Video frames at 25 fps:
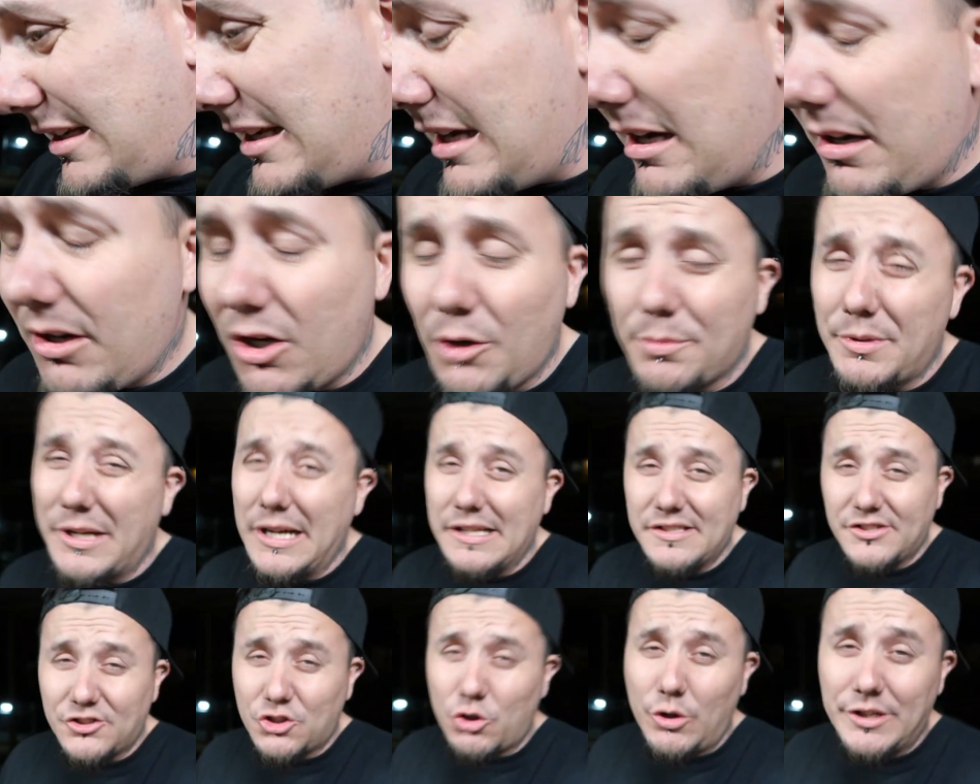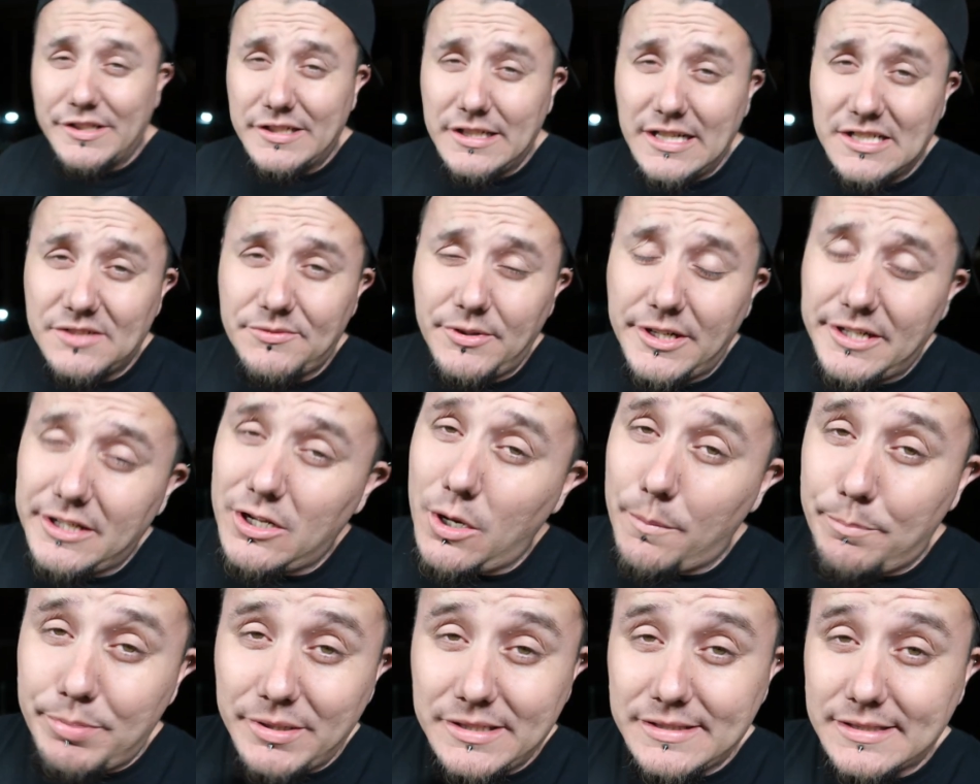anyhow, hope you guys enjoyed today's
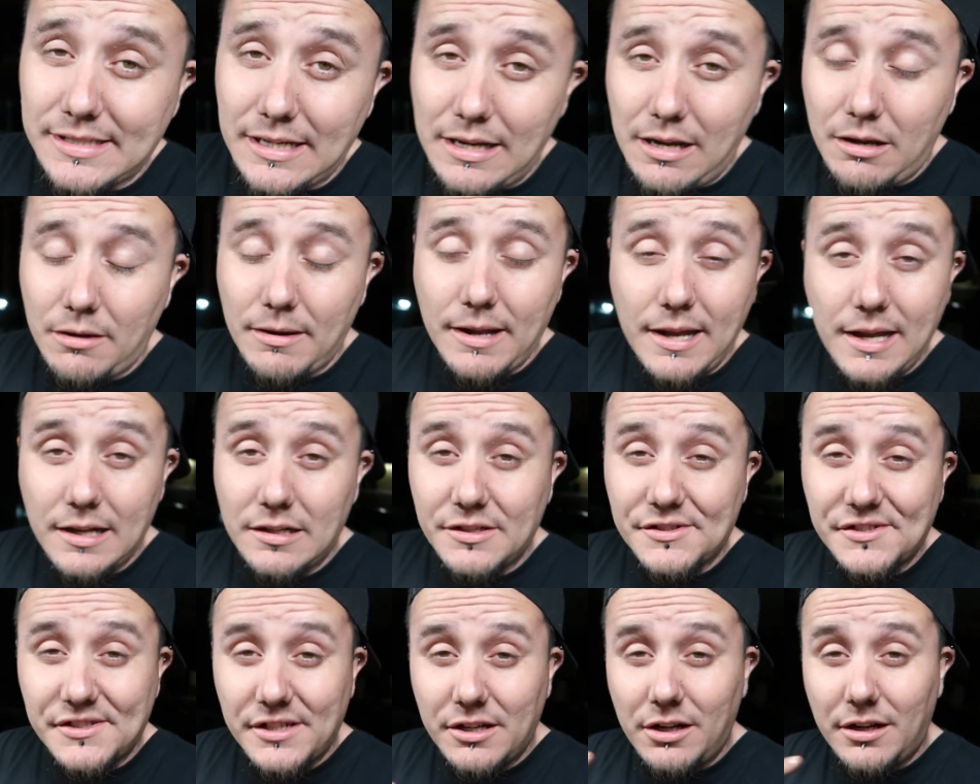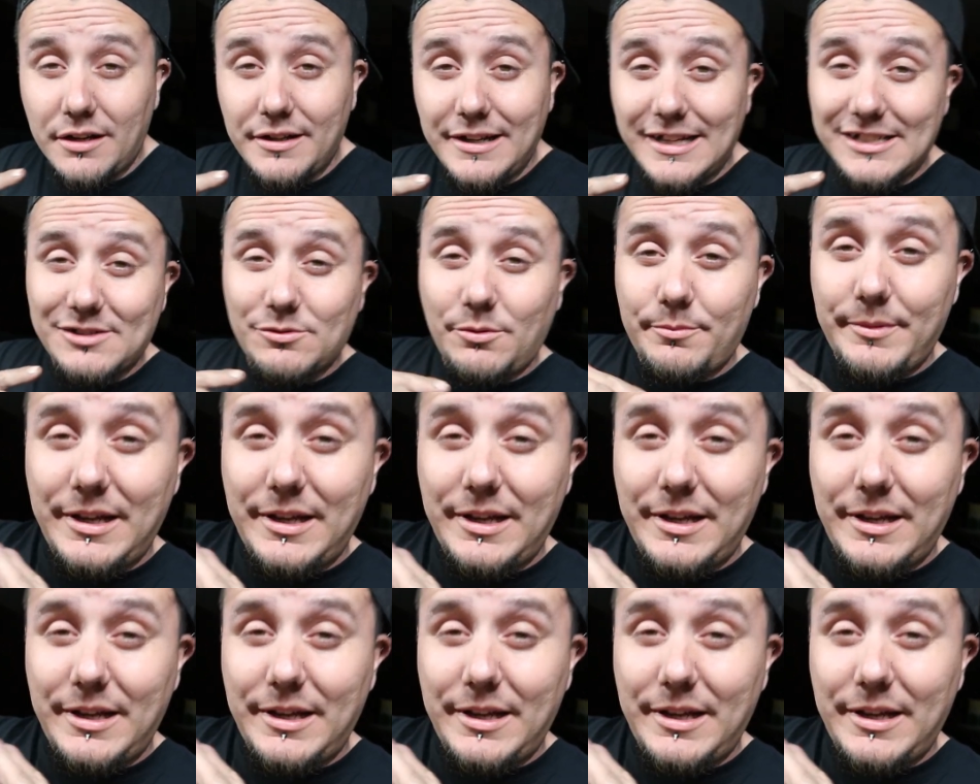video. Peace out, and I'll see you on the next